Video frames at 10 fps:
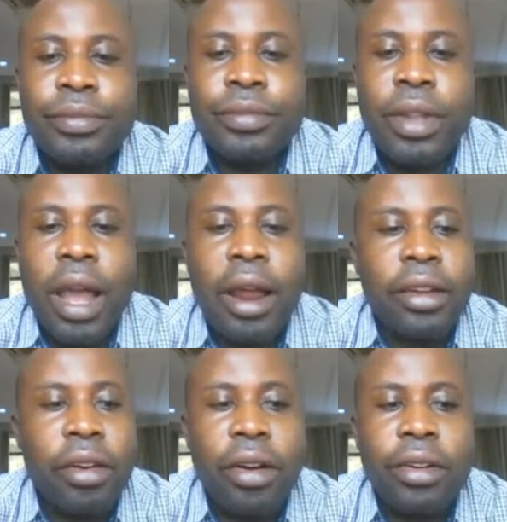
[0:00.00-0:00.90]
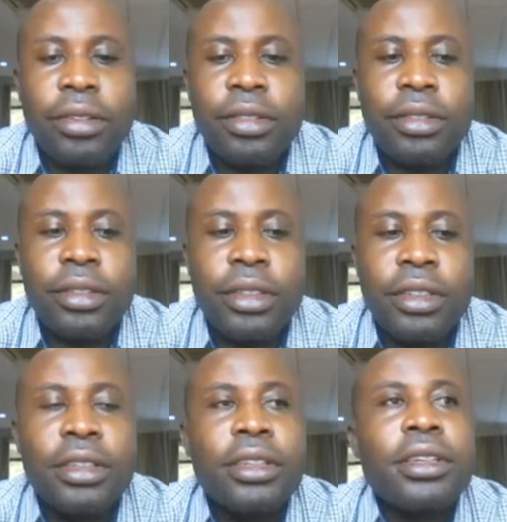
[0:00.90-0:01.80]
are called,
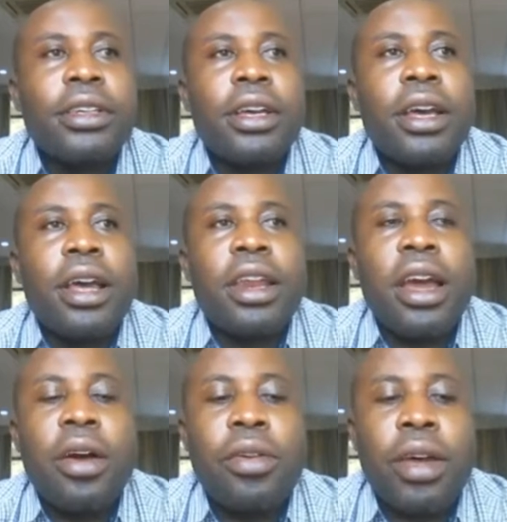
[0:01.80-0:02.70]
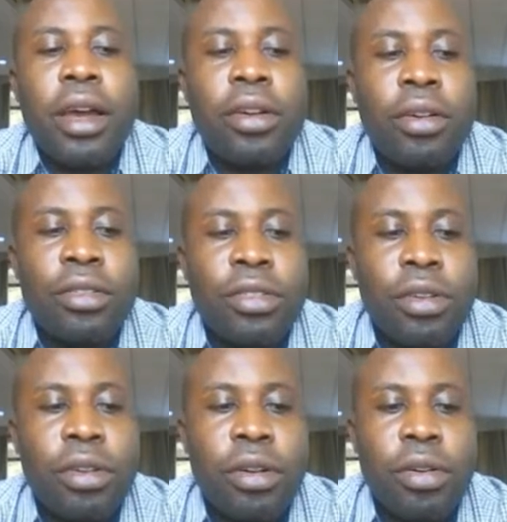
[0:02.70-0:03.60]
and how you can also
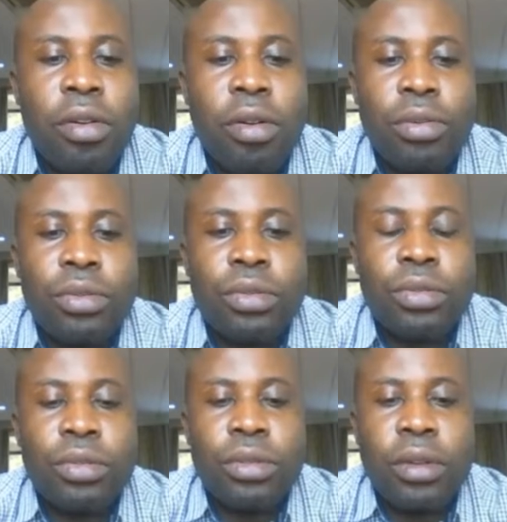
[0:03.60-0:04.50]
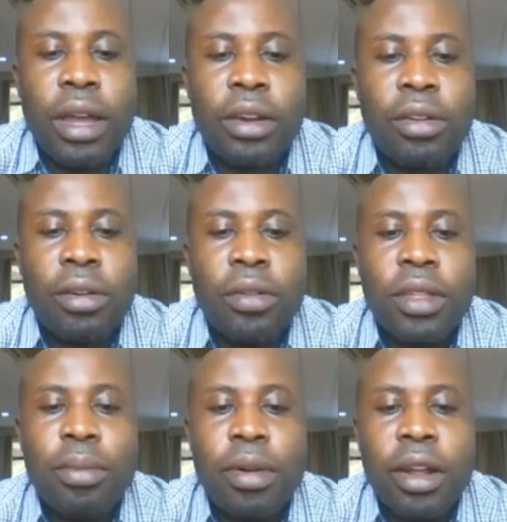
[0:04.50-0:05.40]
call rows. You can call
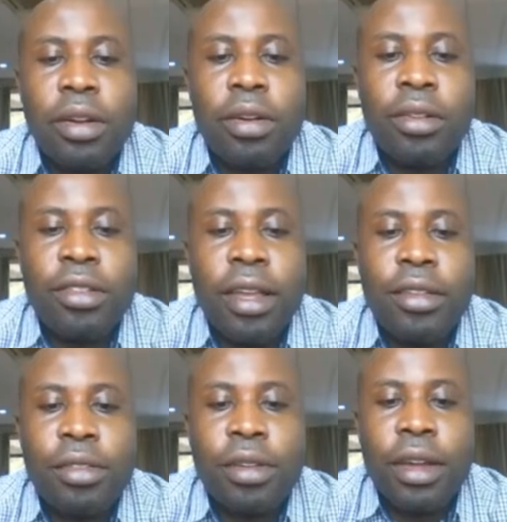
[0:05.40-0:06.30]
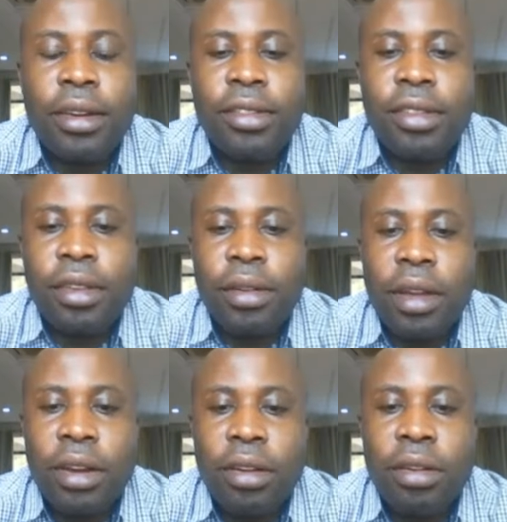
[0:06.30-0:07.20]
them records, as you can see. You
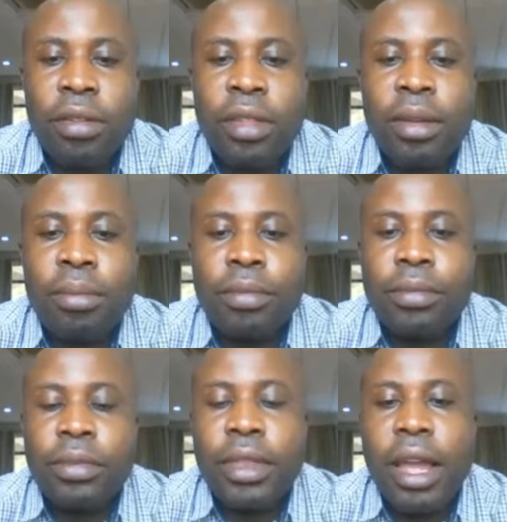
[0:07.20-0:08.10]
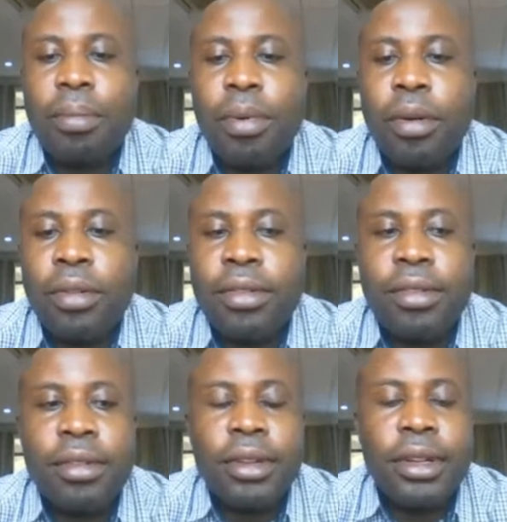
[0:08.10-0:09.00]
can call them tuples.
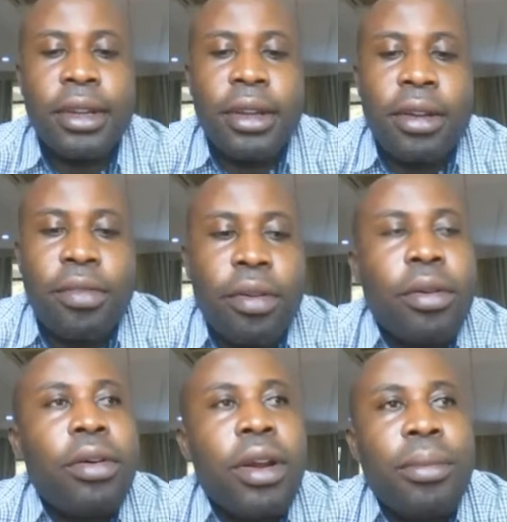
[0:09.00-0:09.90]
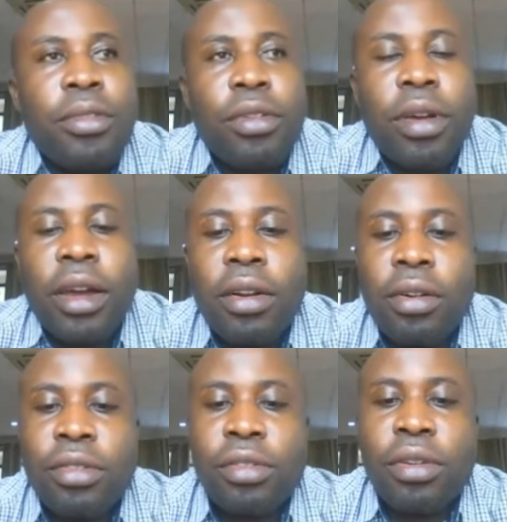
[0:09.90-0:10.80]
For columns, you can
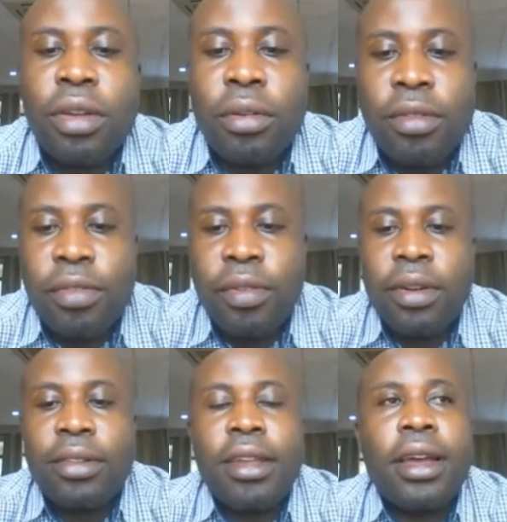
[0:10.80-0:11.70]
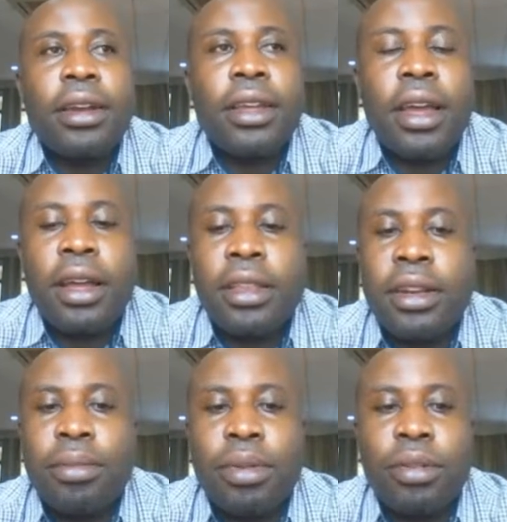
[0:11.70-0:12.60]
also use fields and the
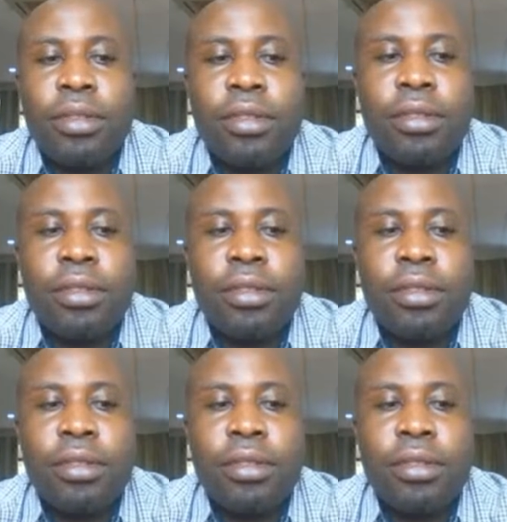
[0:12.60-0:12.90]
attributes.